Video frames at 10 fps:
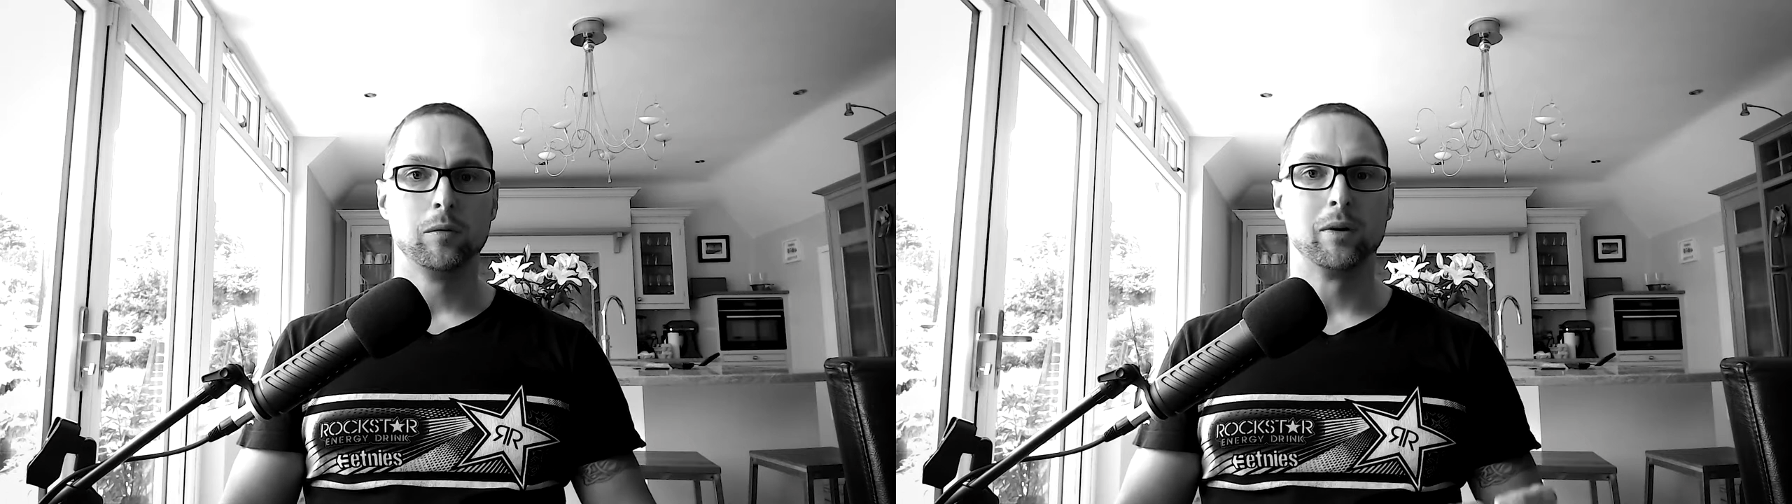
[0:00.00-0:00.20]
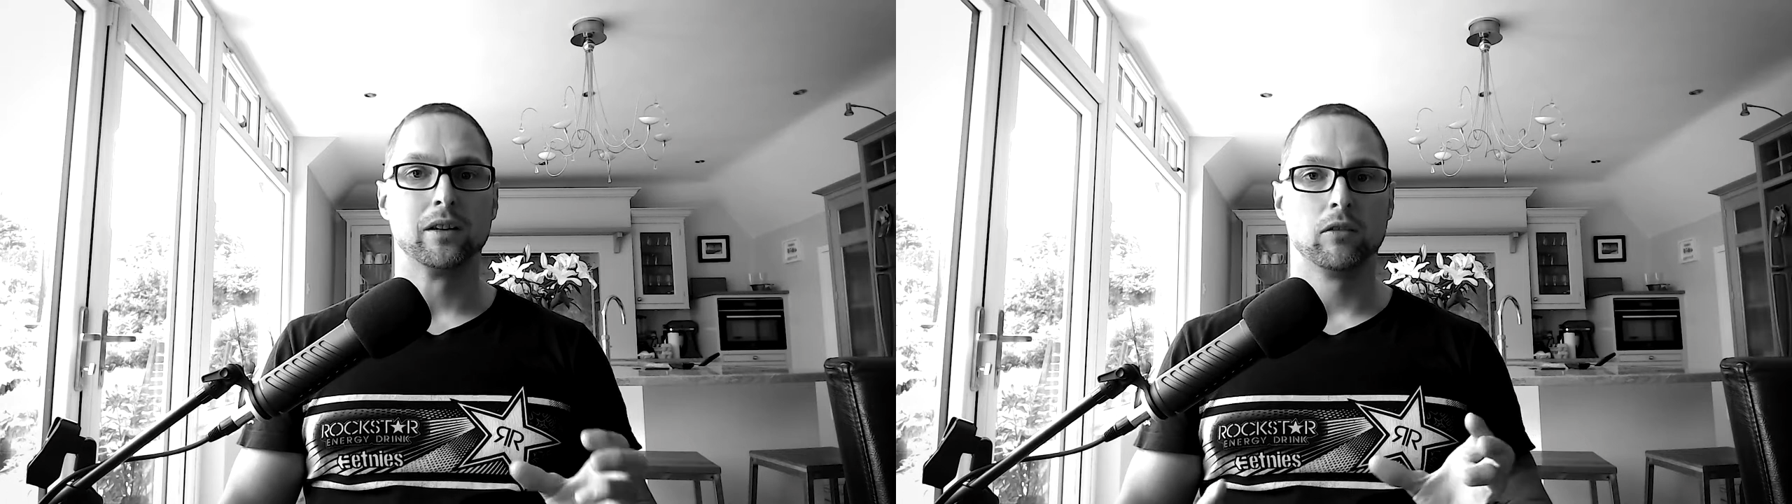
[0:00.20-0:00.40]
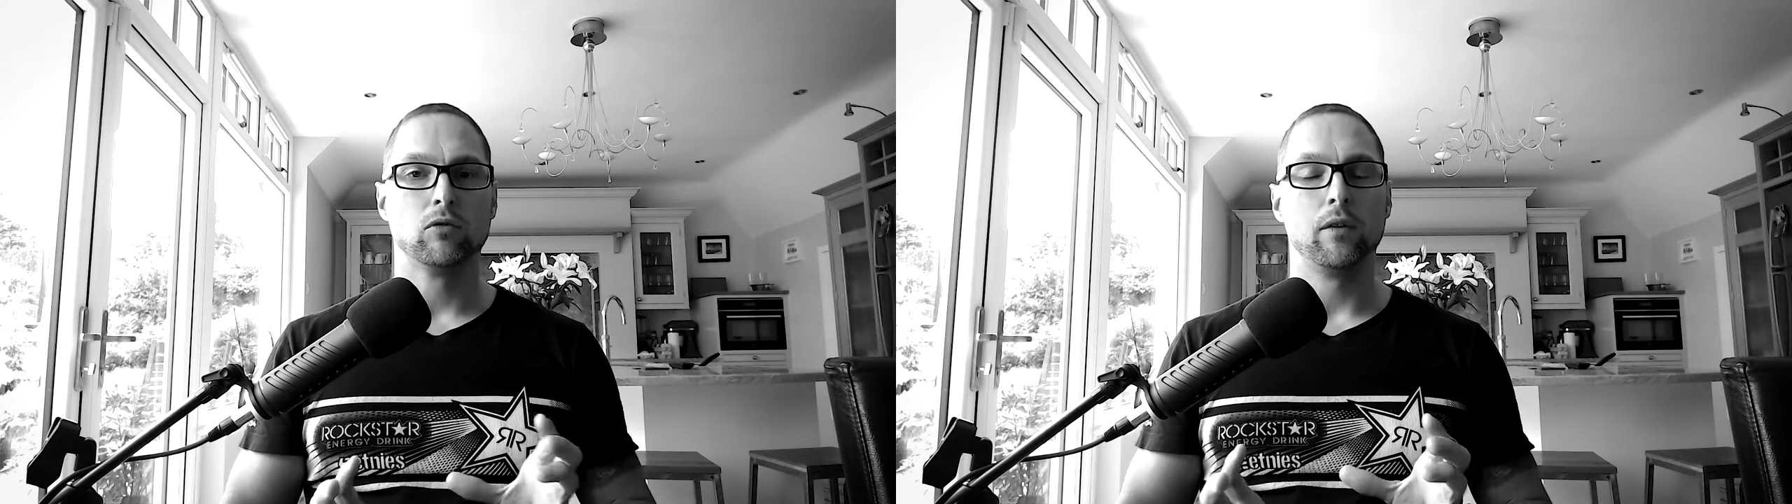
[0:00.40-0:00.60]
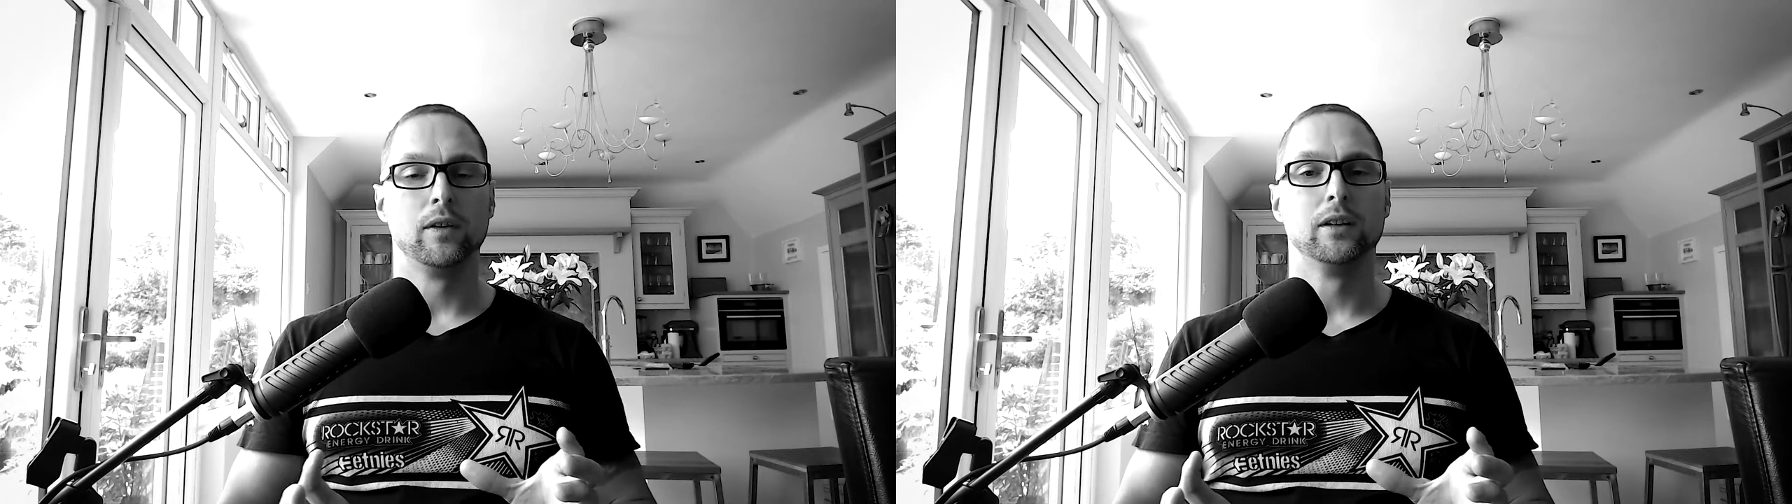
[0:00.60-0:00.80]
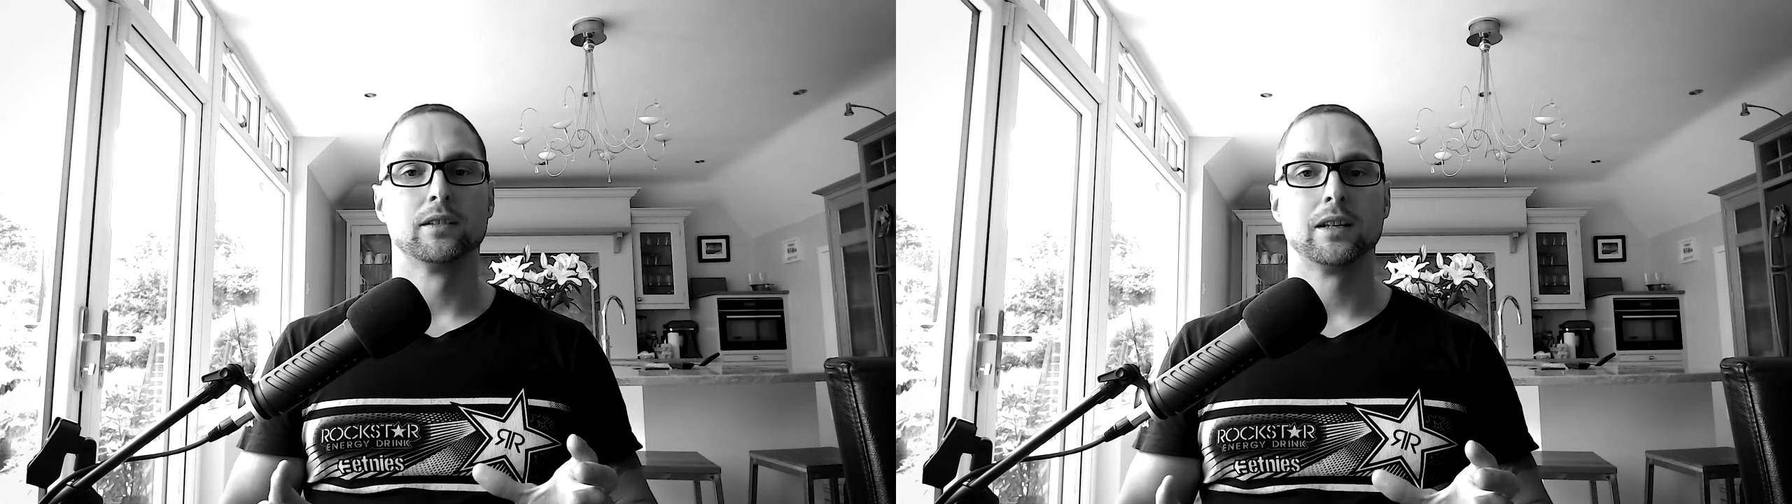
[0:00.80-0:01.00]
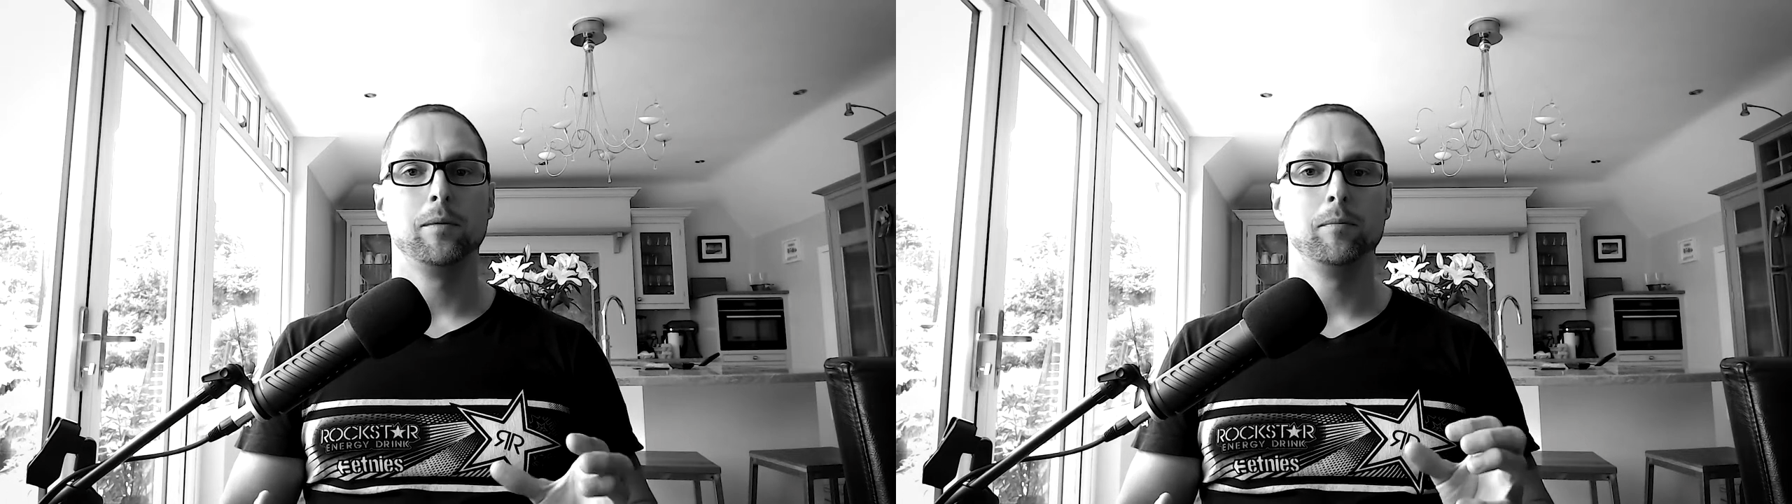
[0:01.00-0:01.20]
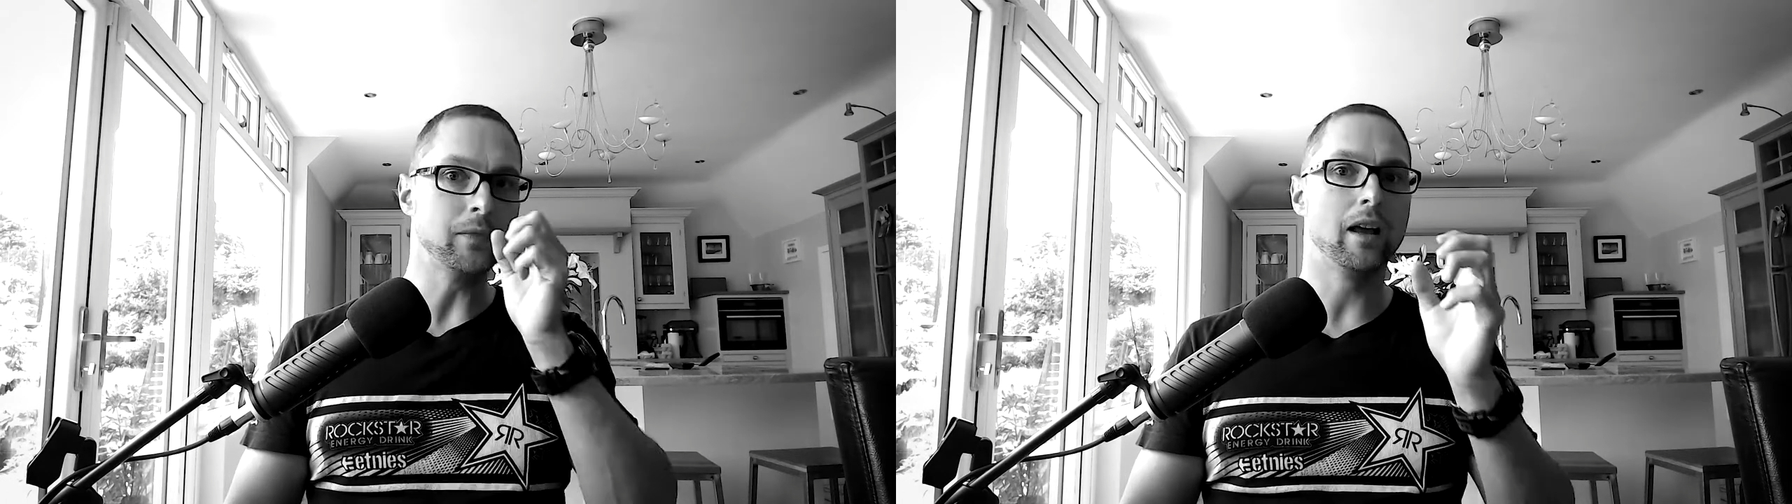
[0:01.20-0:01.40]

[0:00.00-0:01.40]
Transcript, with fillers: but roughly the same.